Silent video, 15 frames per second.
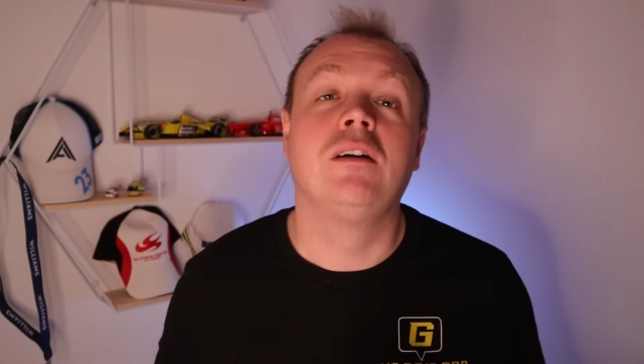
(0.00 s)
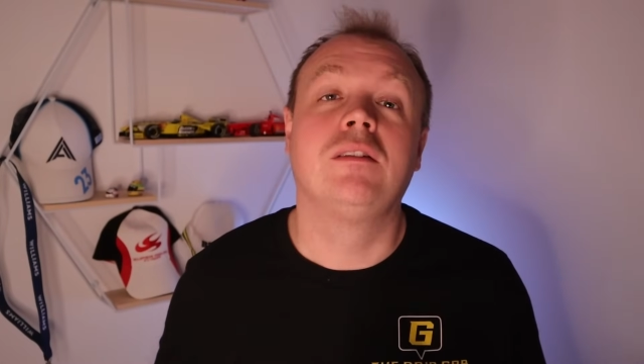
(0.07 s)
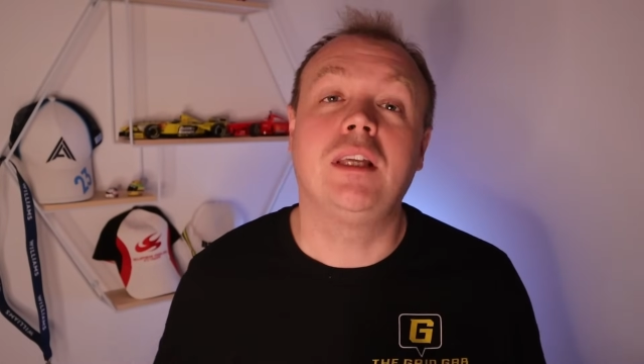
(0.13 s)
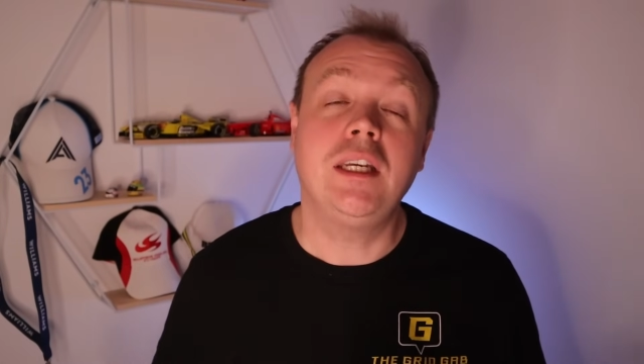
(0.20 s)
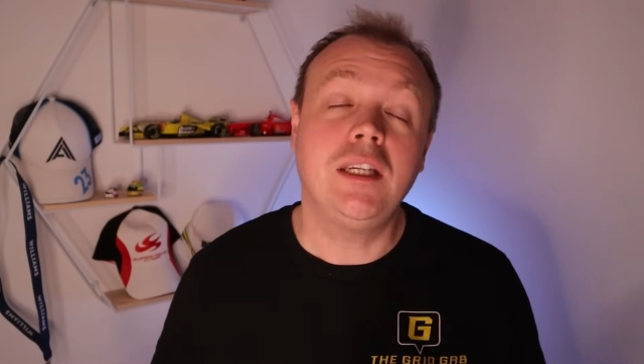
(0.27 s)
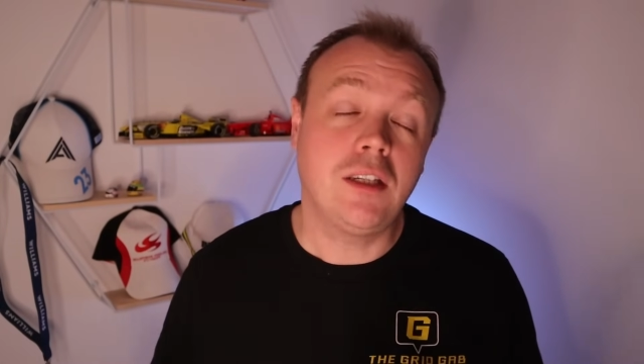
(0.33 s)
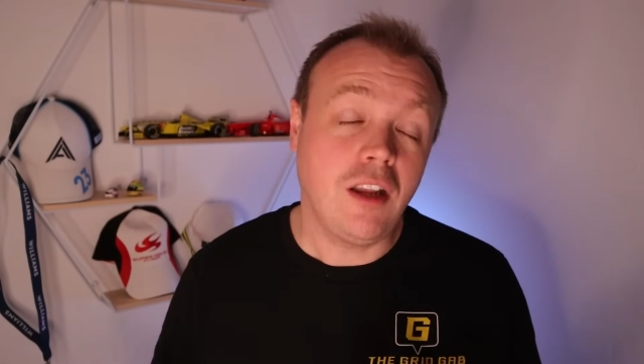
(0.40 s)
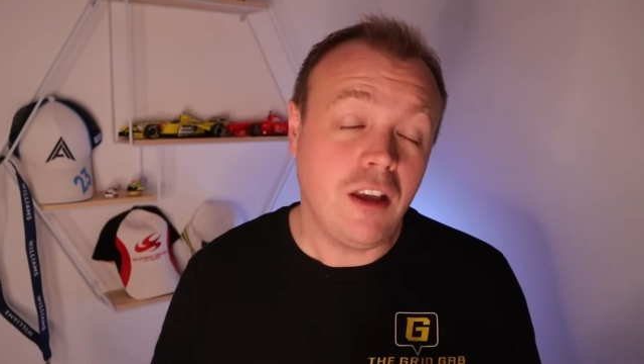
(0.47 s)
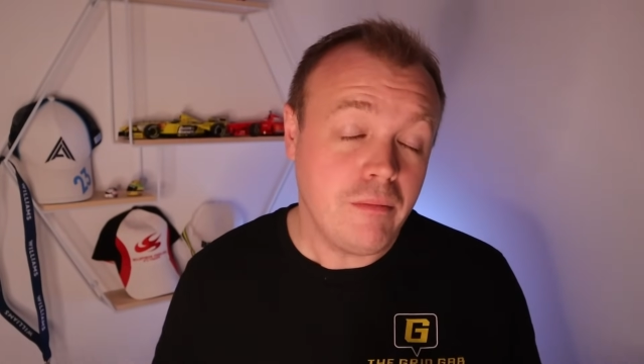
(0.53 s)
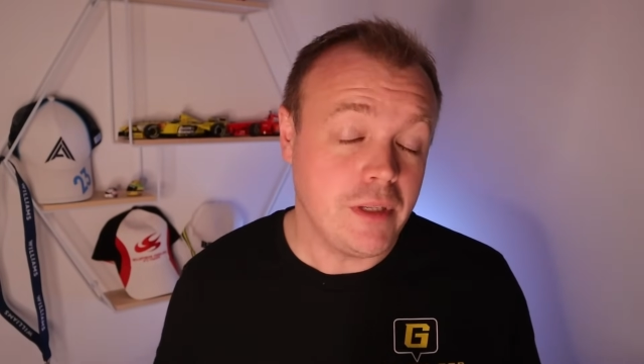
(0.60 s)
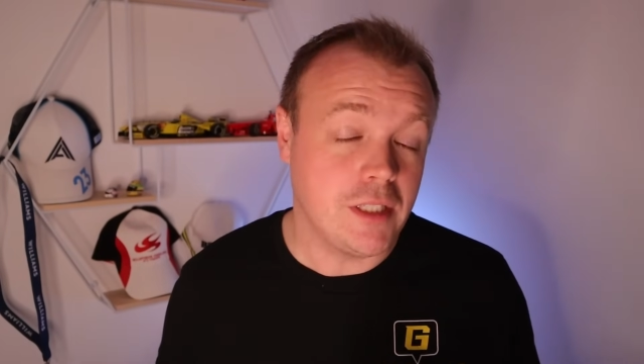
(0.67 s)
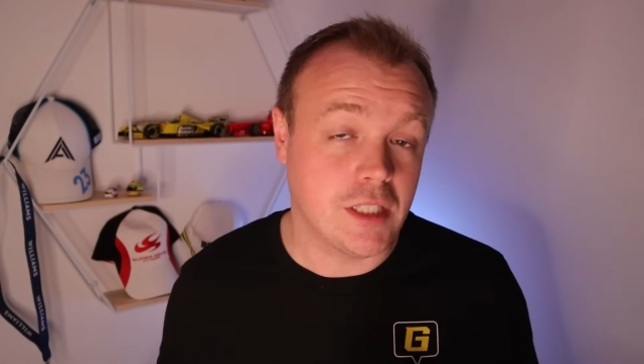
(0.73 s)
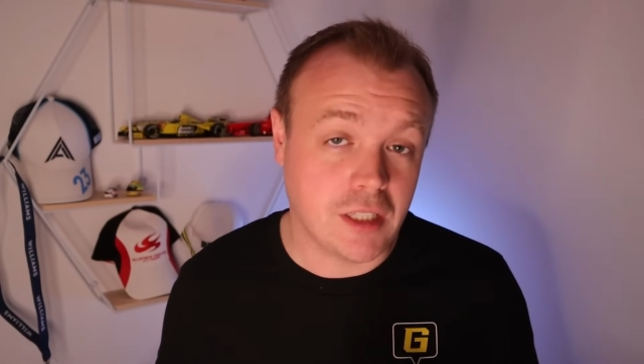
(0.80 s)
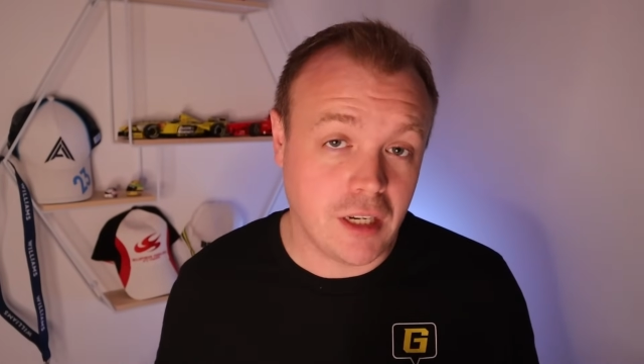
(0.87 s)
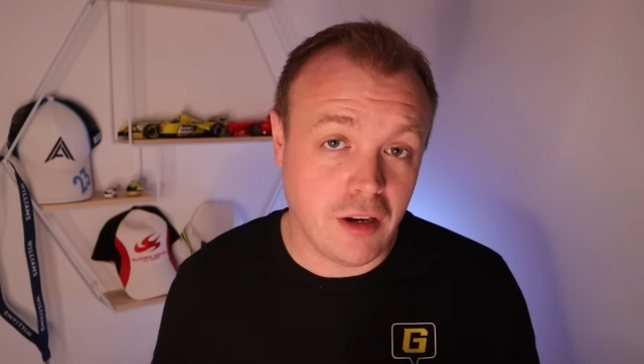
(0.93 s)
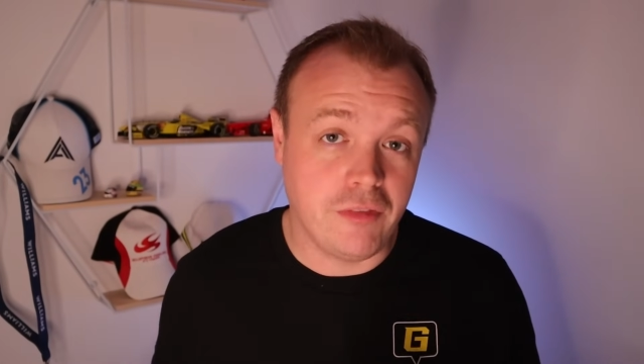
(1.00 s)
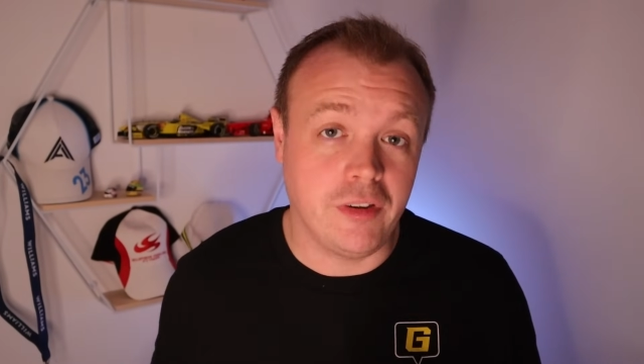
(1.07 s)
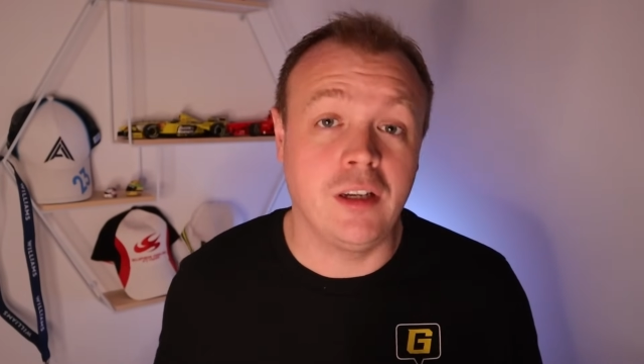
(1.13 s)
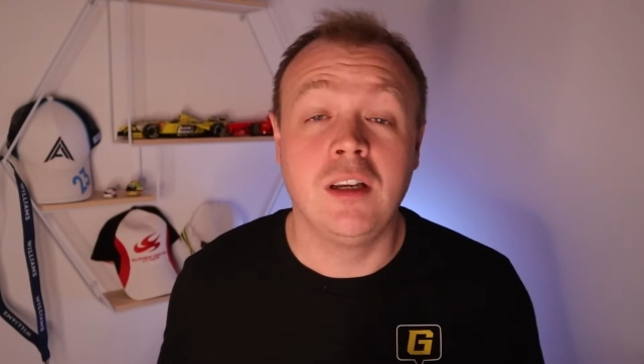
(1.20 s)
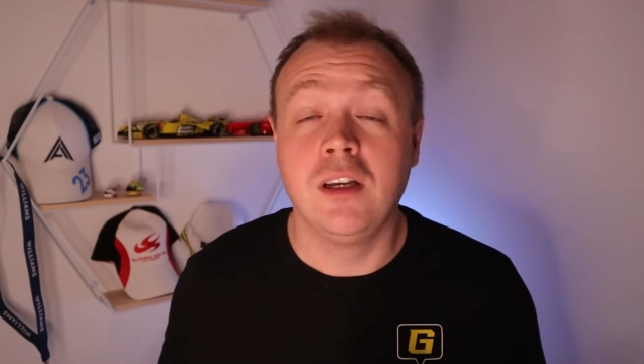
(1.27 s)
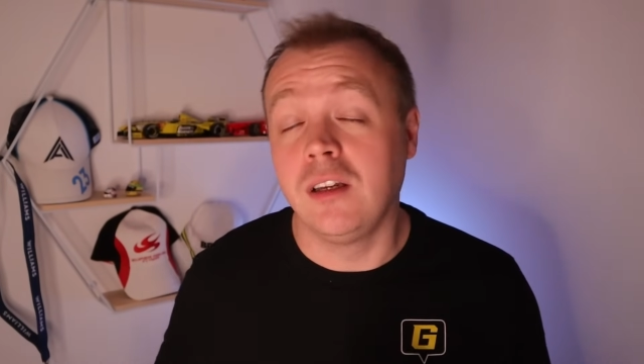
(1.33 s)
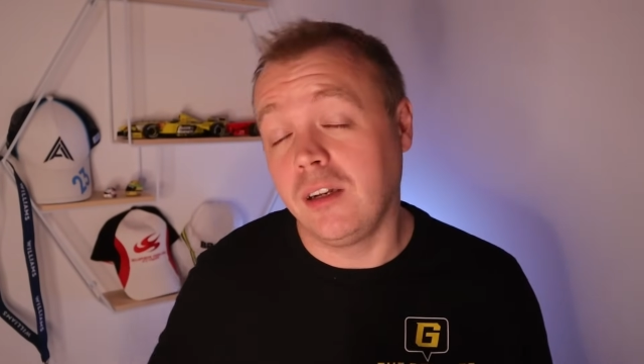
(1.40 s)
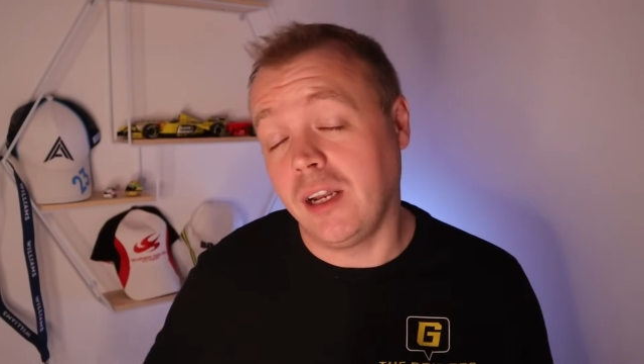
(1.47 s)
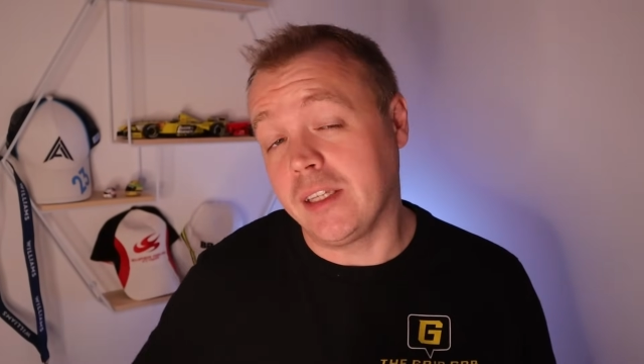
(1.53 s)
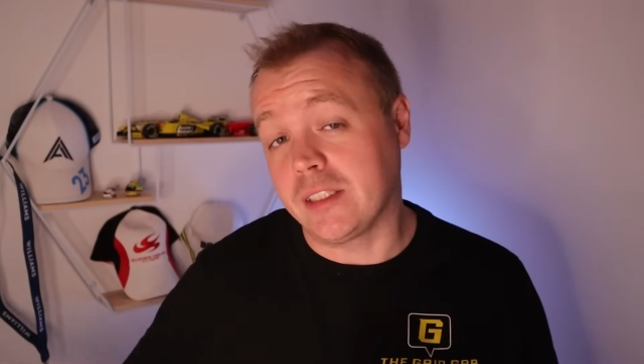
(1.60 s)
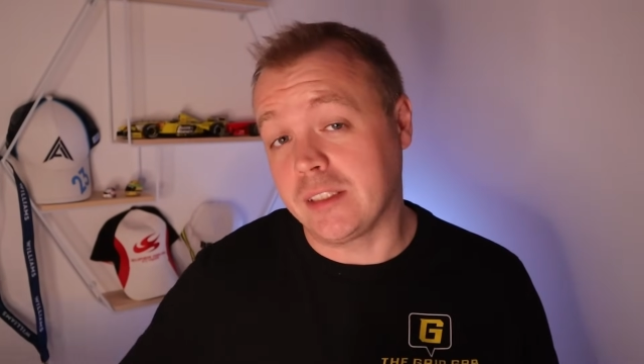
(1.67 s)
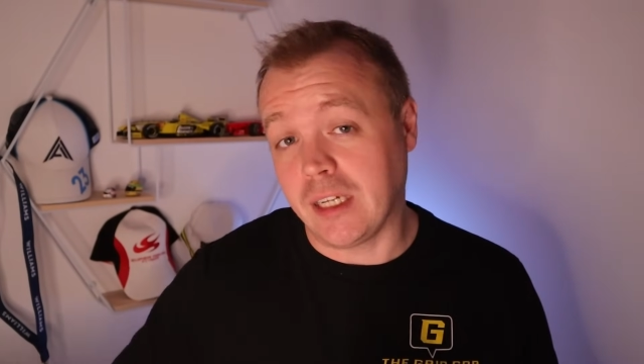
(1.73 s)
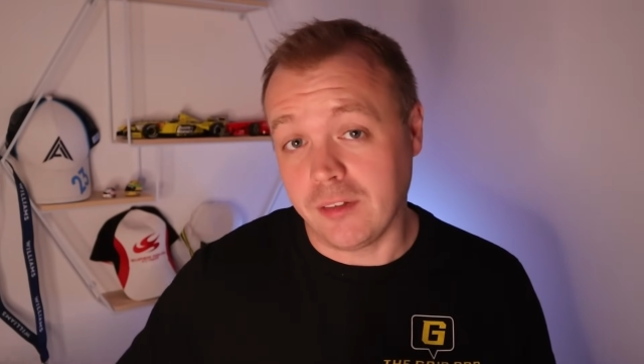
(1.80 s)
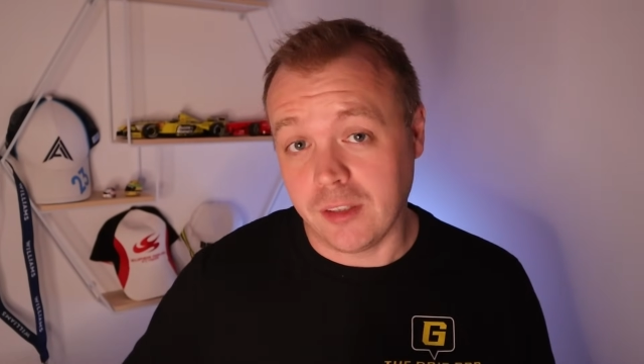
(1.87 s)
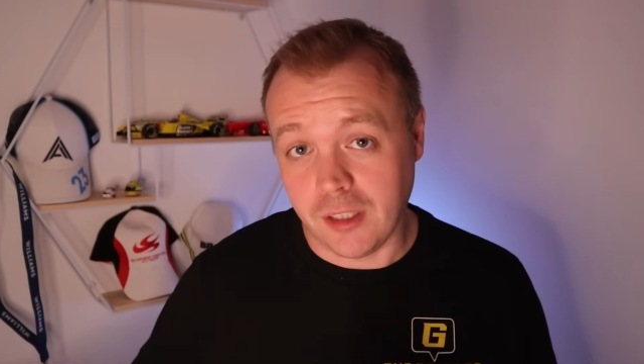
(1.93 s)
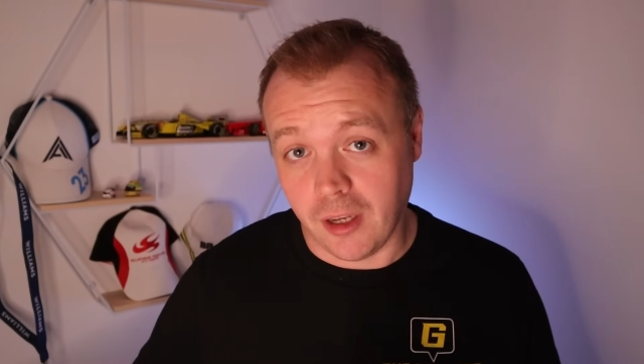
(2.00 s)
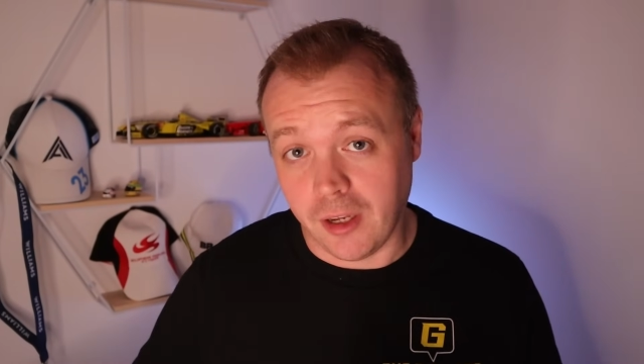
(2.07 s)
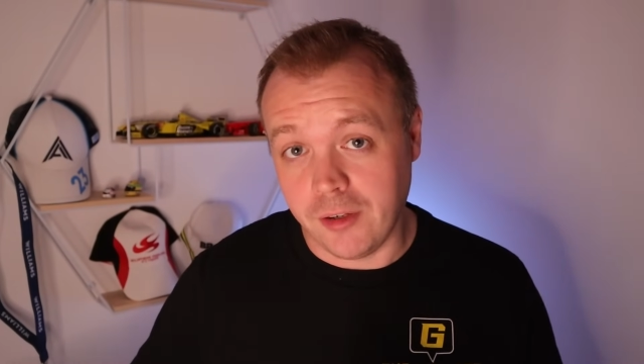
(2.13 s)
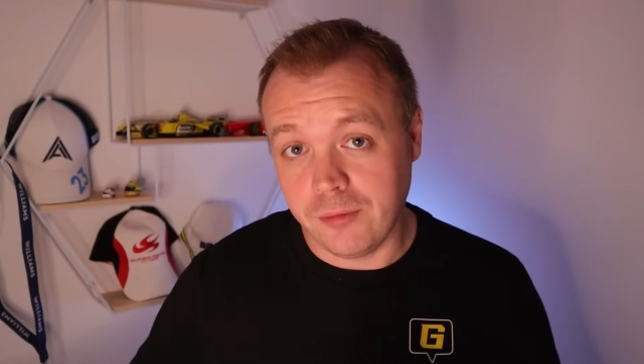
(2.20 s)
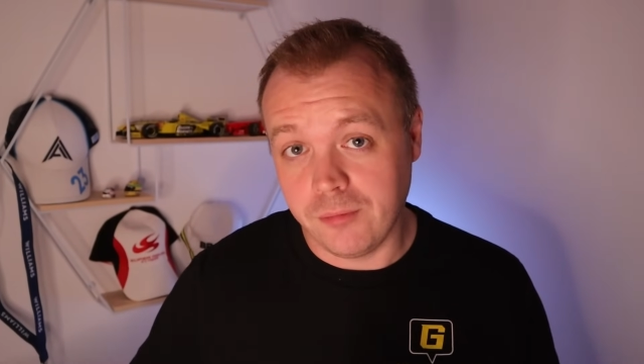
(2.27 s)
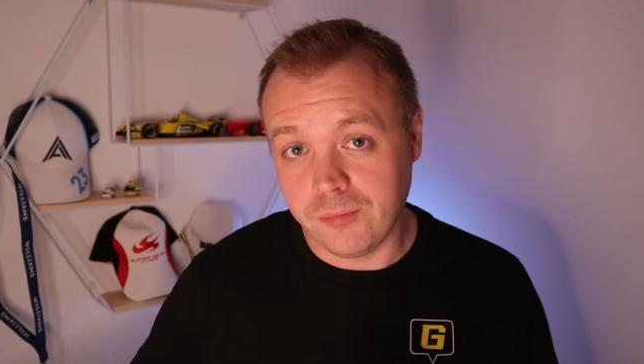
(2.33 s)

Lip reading: that you'd like me to cover later down the line.